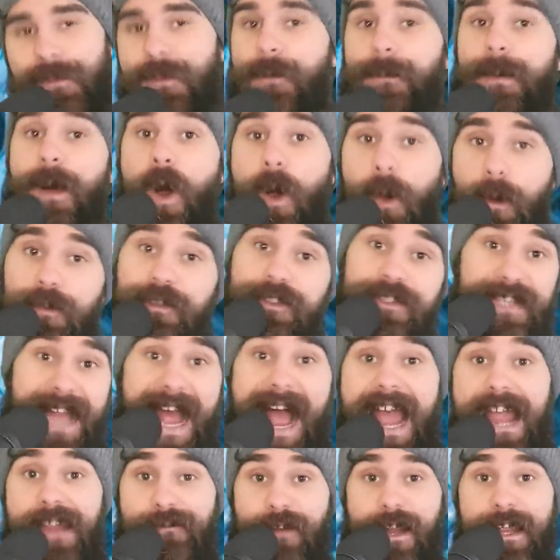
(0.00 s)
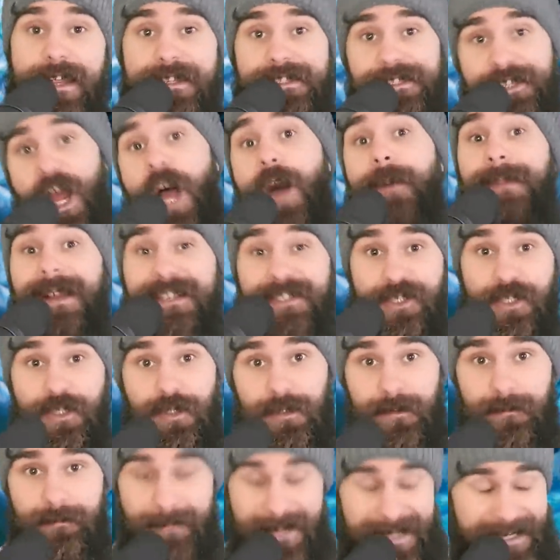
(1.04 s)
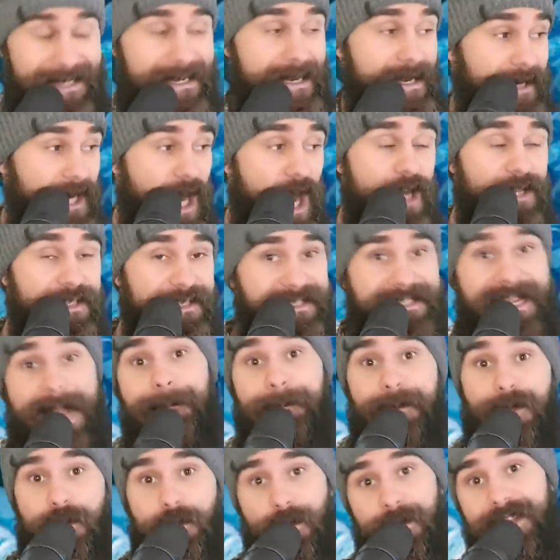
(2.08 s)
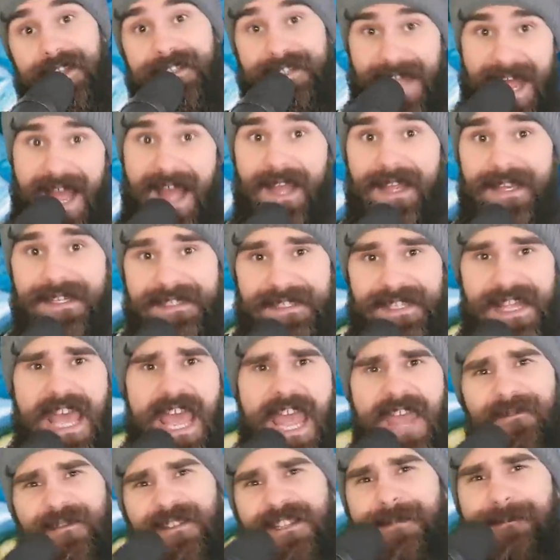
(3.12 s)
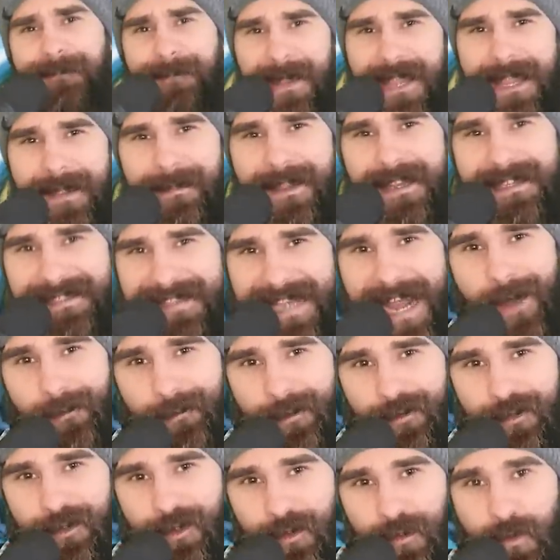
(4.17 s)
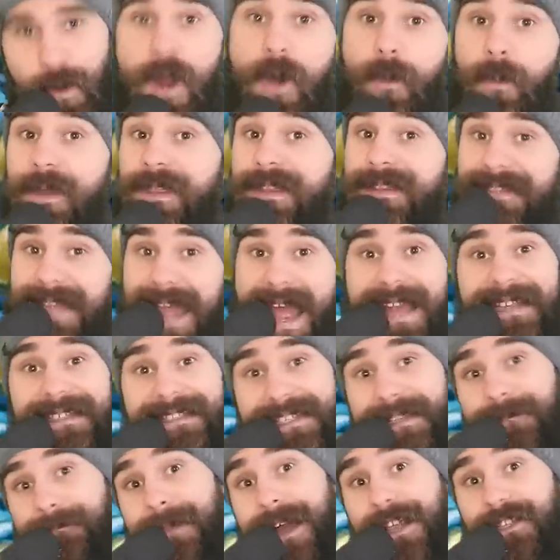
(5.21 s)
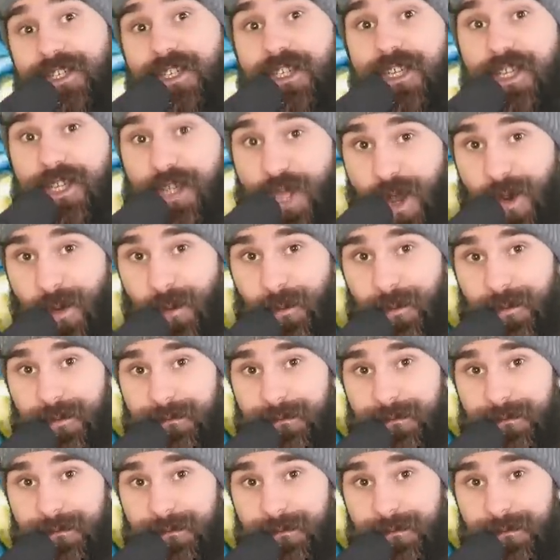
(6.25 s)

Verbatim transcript: the Beholder's eye rays are magical, meaning it can't zap you with its eyes if it's beaming down on you with its anti-magic cone.